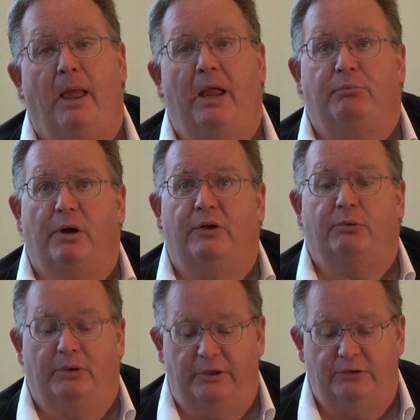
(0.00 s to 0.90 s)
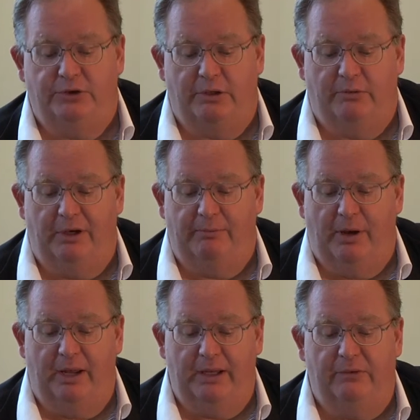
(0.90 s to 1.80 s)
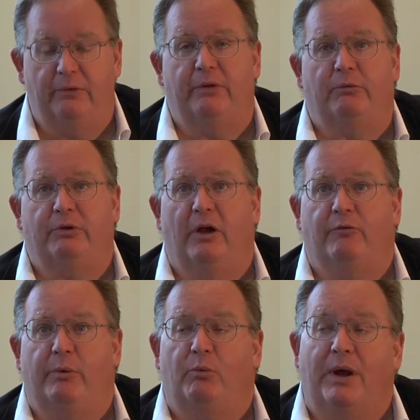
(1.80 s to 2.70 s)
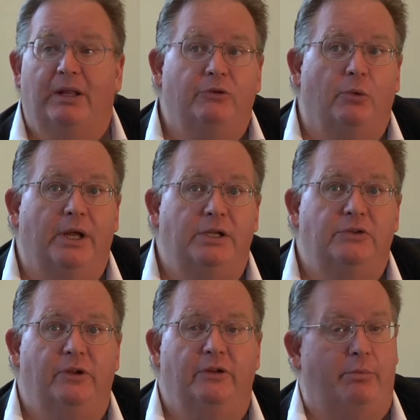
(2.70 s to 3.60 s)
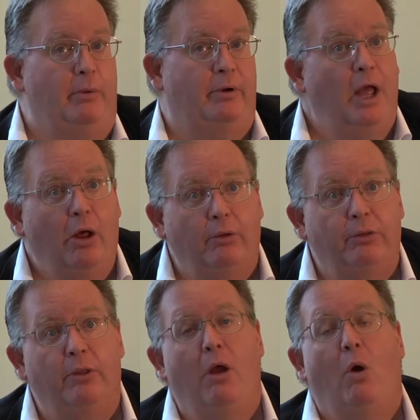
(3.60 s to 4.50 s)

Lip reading: a press release generated by either the government regulatory agency, Department of Health,